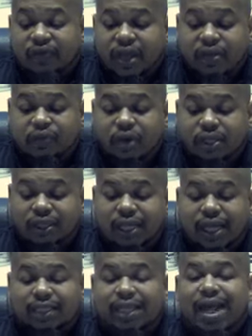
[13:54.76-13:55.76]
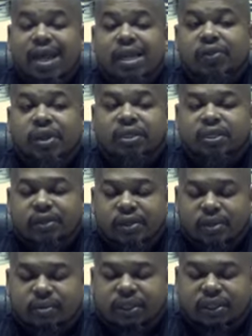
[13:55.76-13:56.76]
anyone says anything to
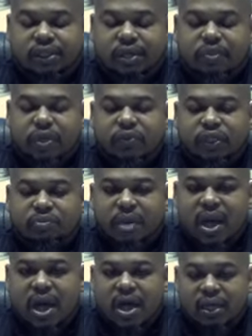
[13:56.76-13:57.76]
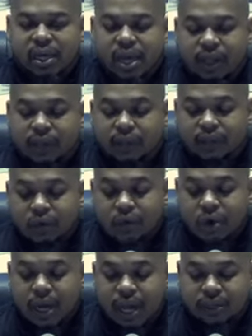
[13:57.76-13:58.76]
them, to simply respond that the
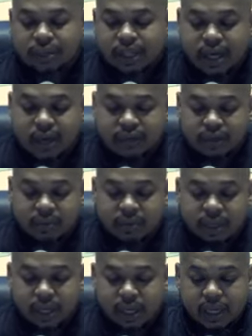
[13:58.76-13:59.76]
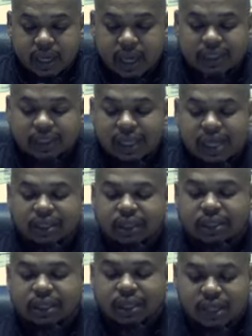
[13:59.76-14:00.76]
Lord has need of them. It is easy
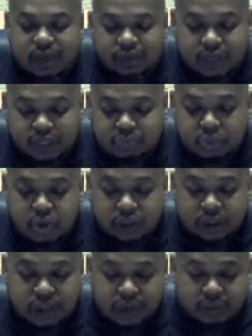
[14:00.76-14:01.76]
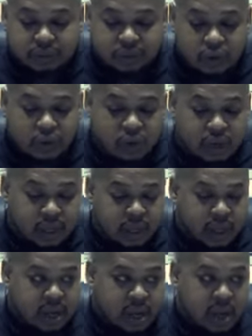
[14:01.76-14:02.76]
to look at this portion of the story
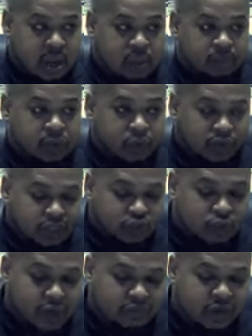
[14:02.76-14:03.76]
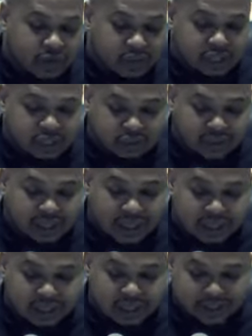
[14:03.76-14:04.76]
with the 21st century
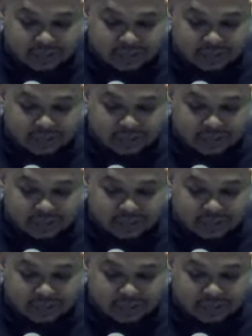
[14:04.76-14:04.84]
lens.